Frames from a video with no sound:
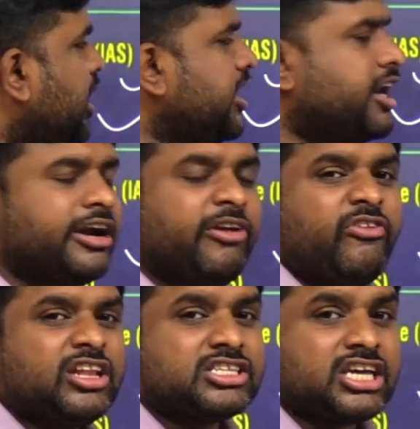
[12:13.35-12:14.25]
Indian
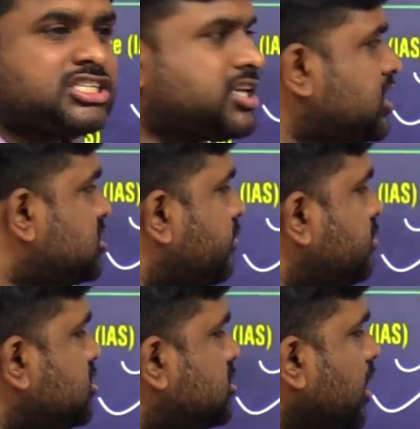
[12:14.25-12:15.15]
Defense Estate
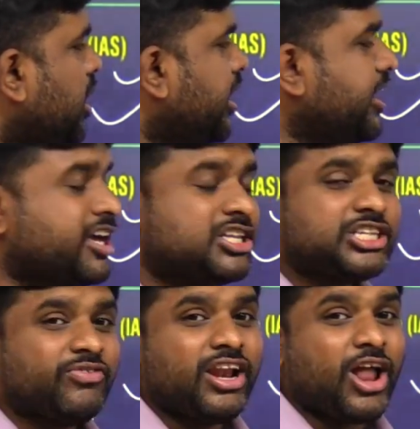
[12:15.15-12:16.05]
Service, Indian
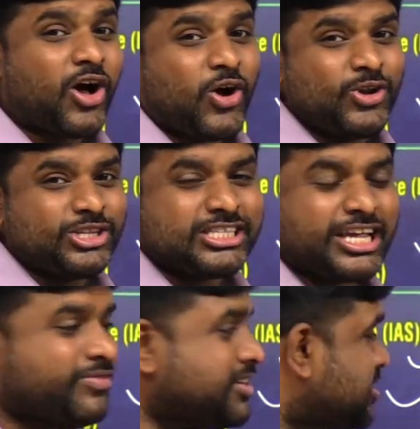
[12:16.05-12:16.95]
Civil Accounts
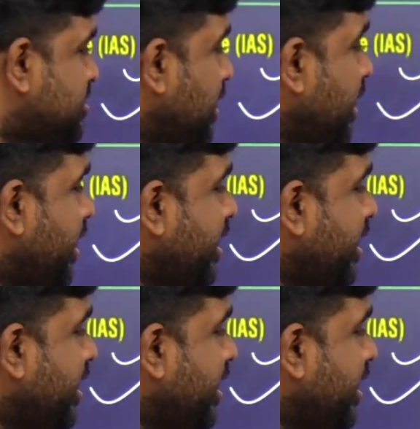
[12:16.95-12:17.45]
Service,